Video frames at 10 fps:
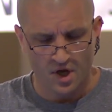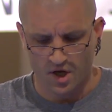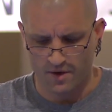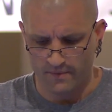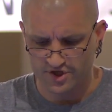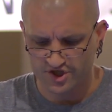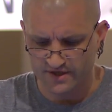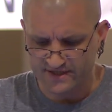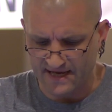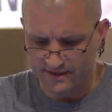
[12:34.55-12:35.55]
And she
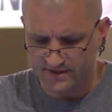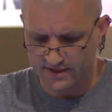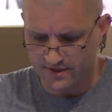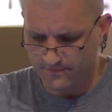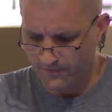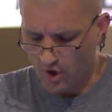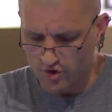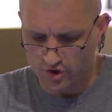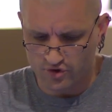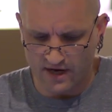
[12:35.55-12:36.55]
attacked it
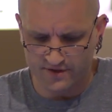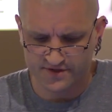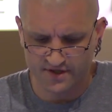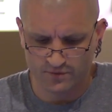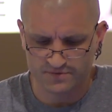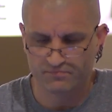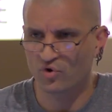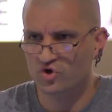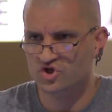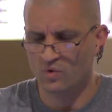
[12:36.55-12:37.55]
on the grounds that it was
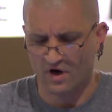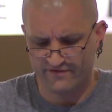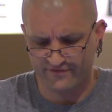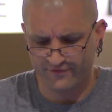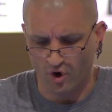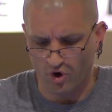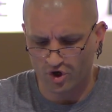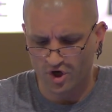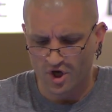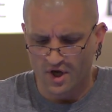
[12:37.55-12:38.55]
bourgeois
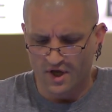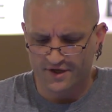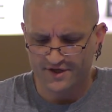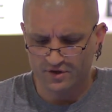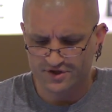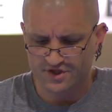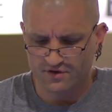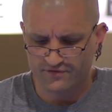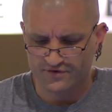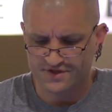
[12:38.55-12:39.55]
fog, guilty
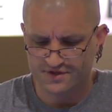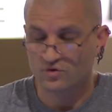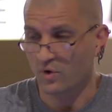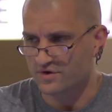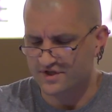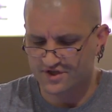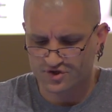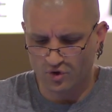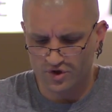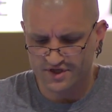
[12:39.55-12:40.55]
of, quote,
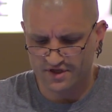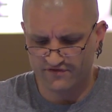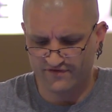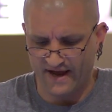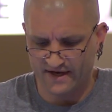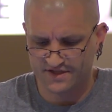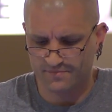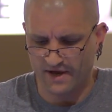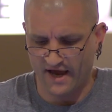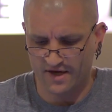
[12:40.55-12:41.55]
distorting the facts
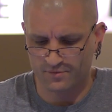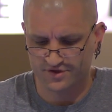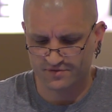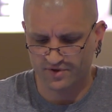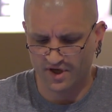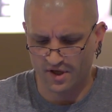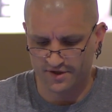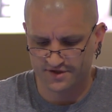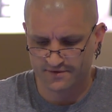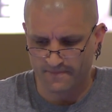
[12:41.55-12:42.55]
about animals and
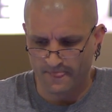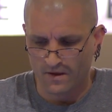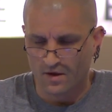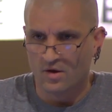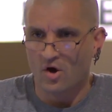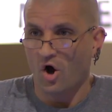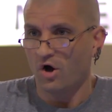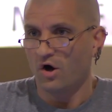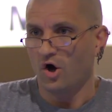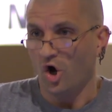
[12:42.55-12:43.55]
plants,
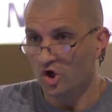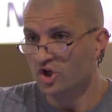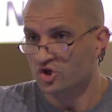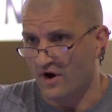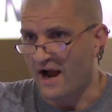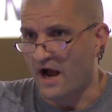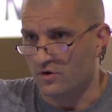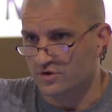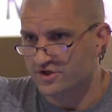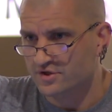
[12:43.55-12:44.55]
on the
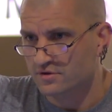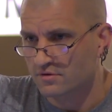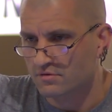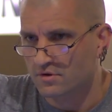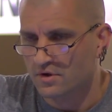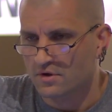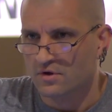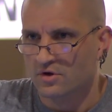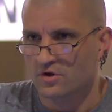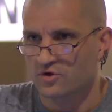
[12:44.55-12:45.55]
grounds
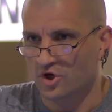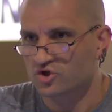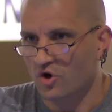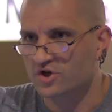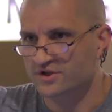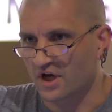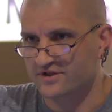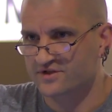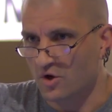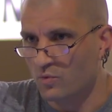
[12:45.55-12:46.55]
that
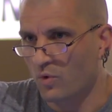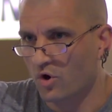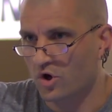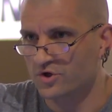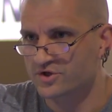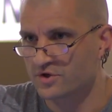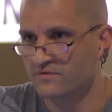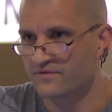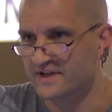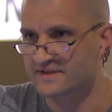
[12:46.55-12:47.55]
crocodiles don't walk on 2
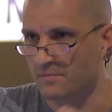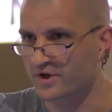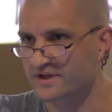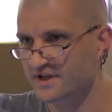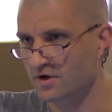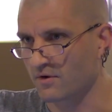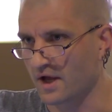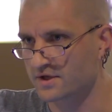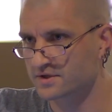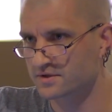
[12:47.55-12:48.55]
feet smoking
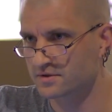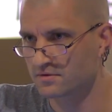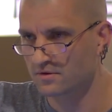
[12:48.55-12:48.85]
cigarettes,